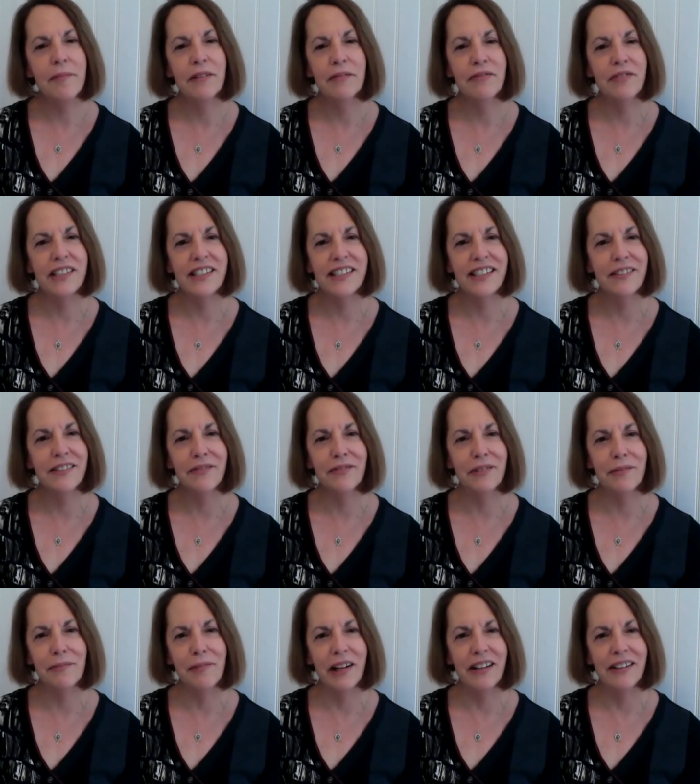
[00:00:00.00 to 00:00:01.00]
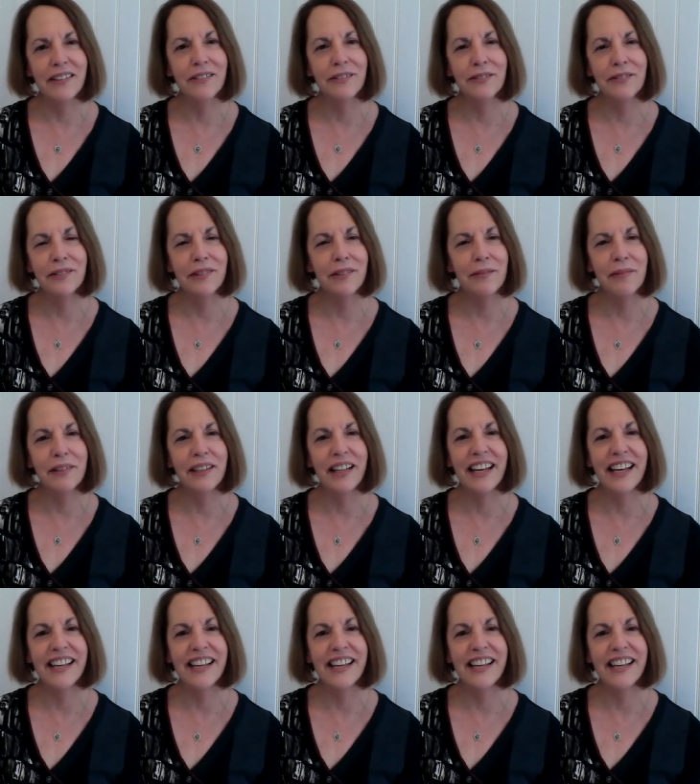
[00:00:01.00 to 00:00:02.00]
friends come and visit from
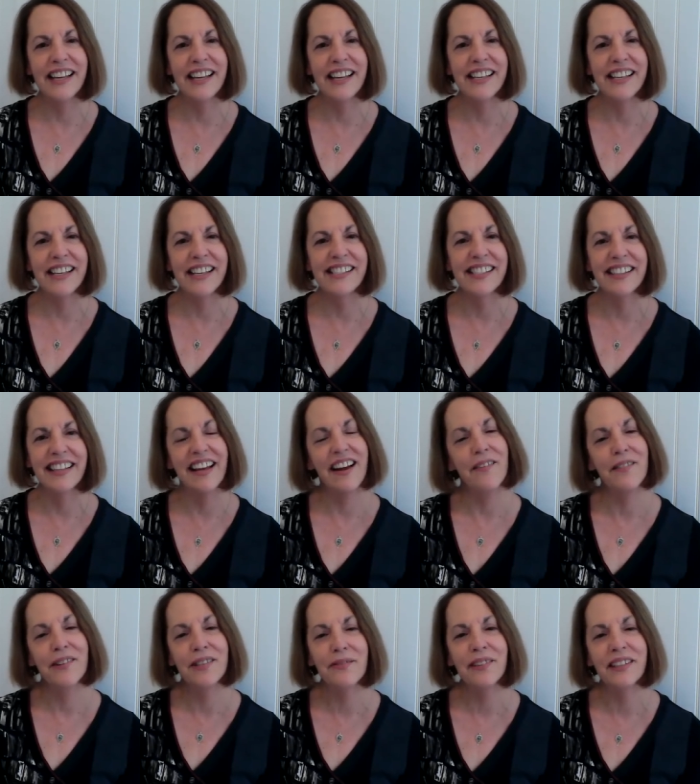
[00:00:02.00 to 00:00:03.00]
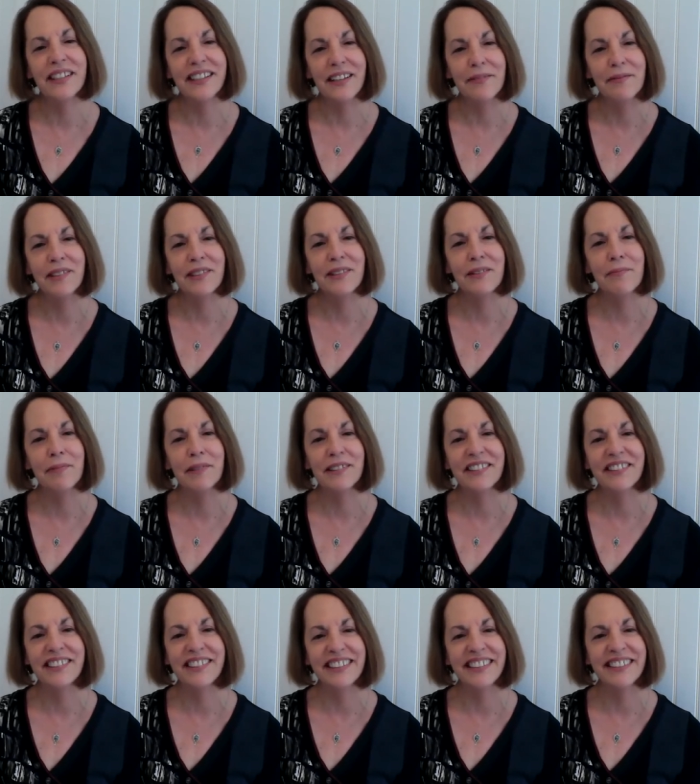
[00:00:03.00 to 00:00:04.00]
all over the place and they always want to
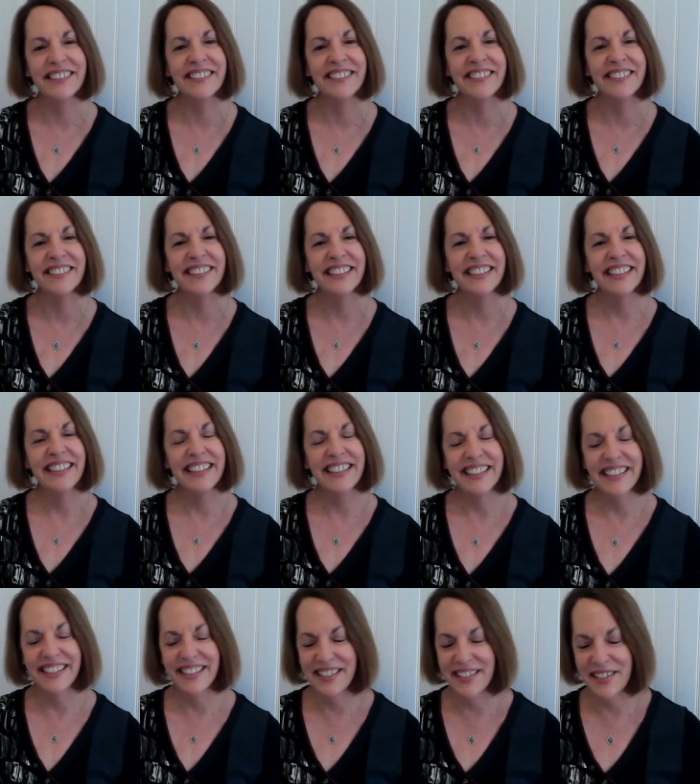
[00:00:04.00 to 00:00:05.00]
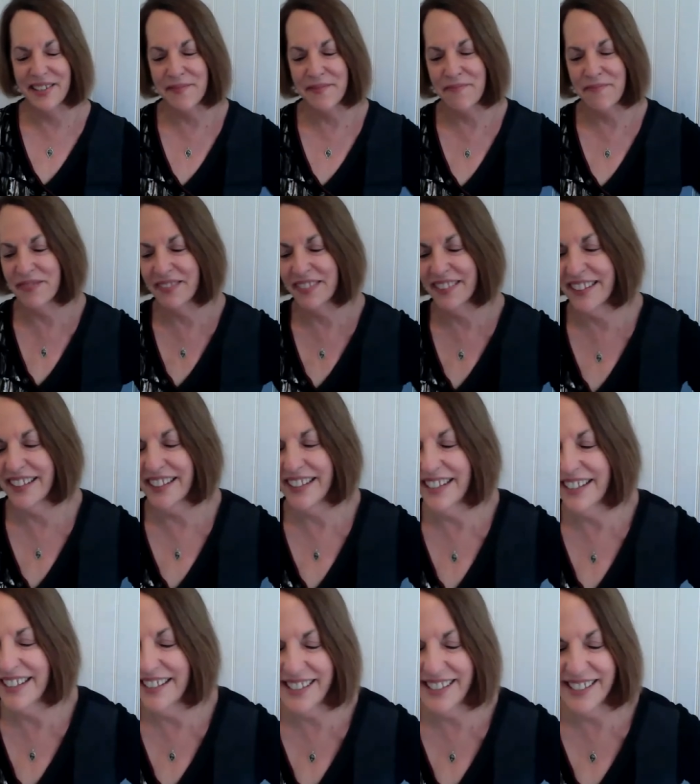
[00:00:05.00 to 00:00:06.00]
come to the berkshires
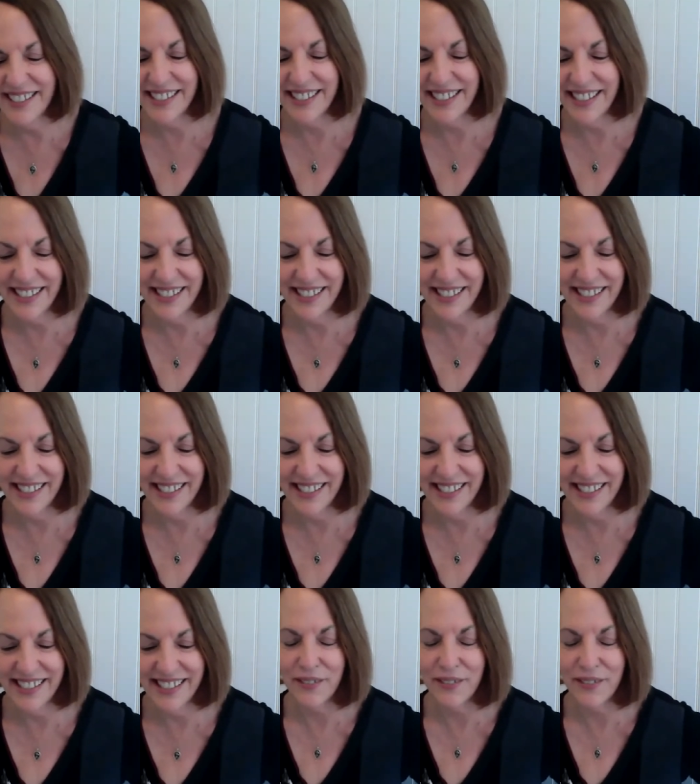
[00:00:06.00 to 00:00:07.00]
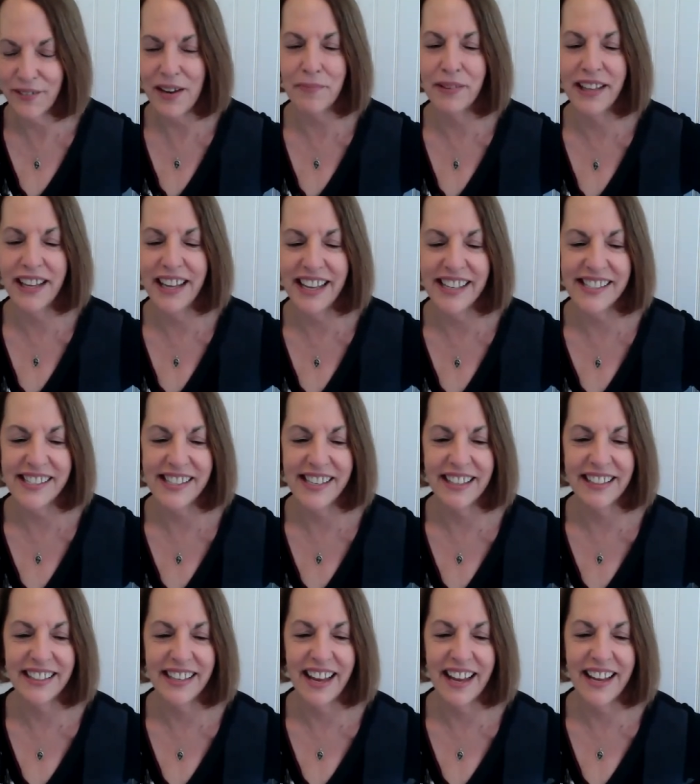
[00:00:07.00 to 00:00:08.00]
um, it's it's a
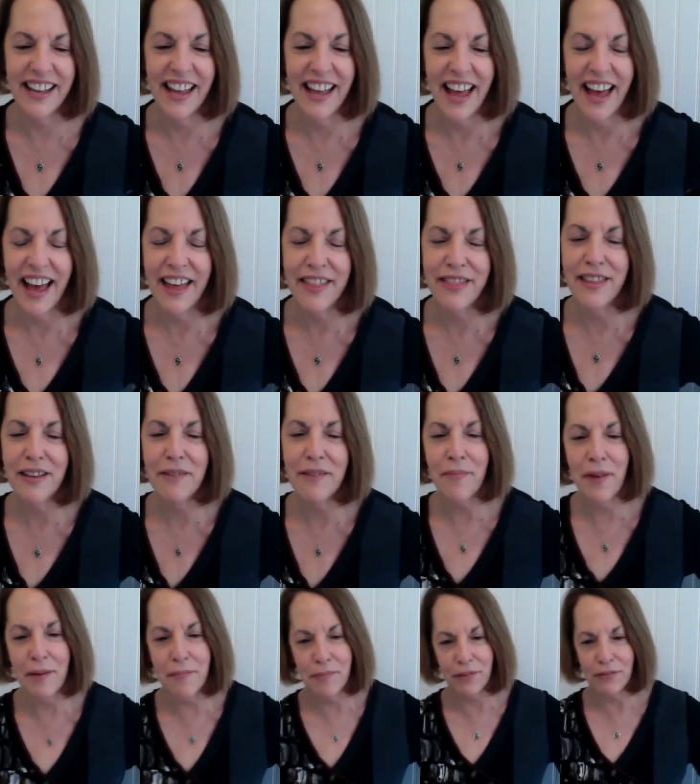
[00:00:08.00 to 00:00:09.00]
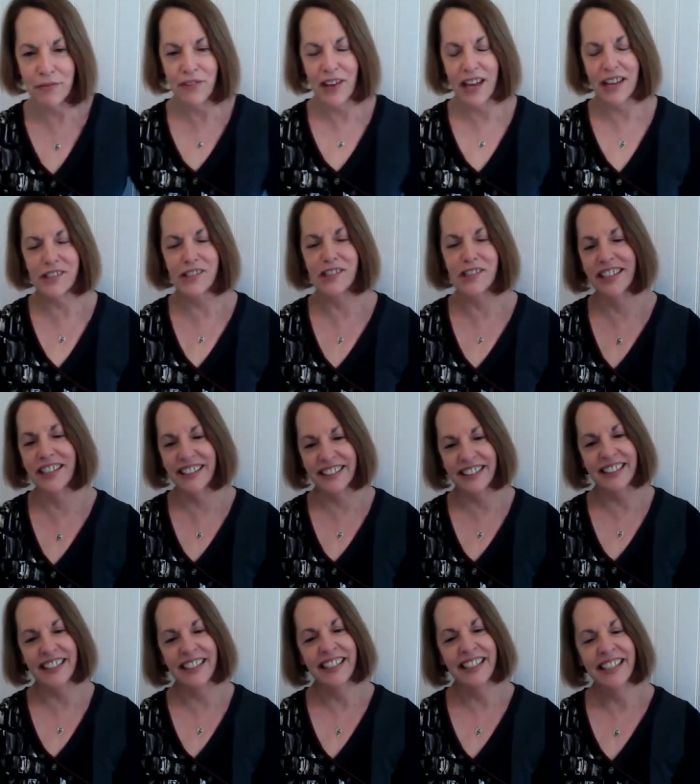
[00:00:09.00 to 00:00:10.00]
great place and i i think my
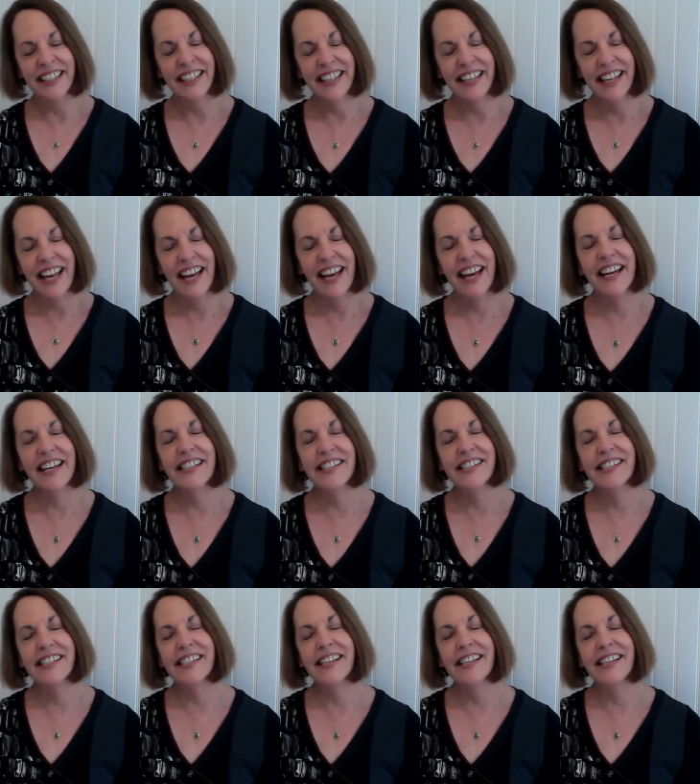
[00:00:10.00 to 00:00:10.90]
profession